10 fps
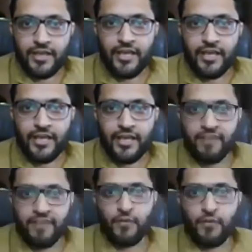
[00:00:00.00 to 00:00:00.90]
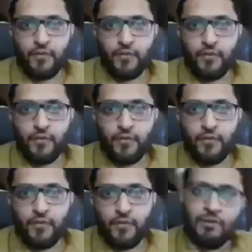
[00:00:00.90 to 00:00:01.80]
If you have zero knowledge
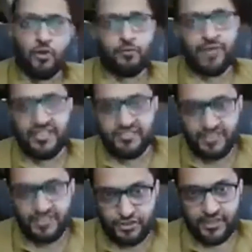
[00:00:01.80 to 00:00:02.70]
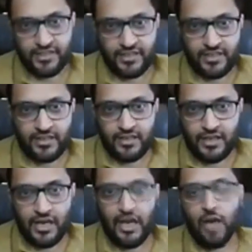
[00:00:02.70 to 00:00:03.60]
about brain surgery,
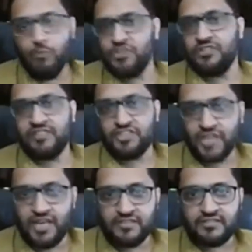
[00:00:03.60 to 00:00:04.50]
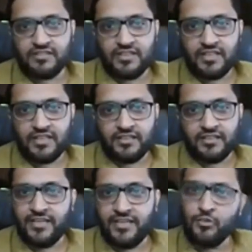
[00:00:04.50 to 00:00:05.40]
how much is the chance
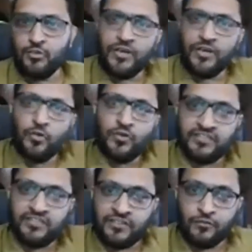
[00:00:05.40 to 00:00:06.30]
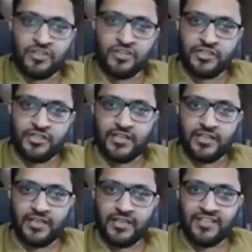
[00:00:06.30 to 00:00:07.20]
that you can do a successful surgery?
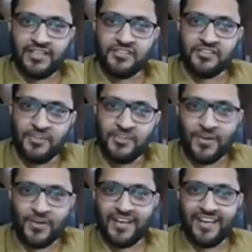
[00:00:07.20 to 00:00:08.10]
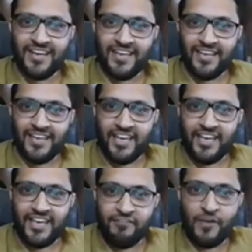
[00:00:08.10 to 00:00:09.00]
Zero.
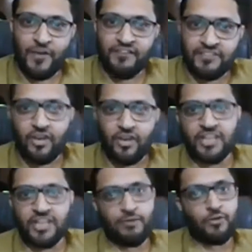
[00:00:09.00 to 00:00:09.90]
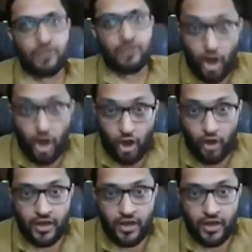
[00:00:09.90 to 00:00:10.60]
If you have zero knowledge about law,